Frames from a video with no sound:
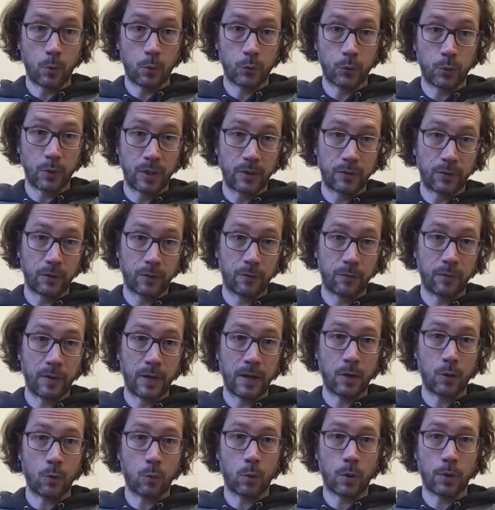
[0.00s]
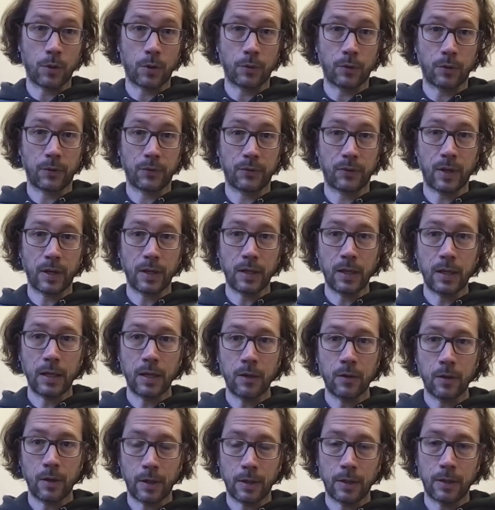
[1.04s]
So there's a faint one on the side
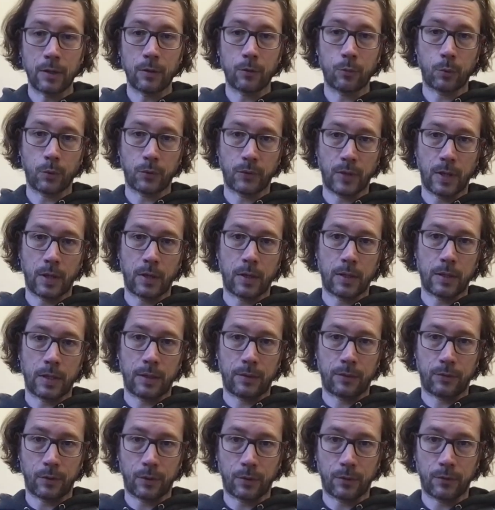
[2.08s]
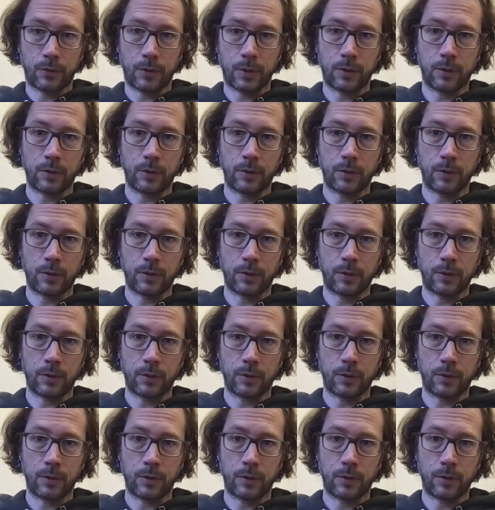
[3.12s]
here, and this was taken at sunset.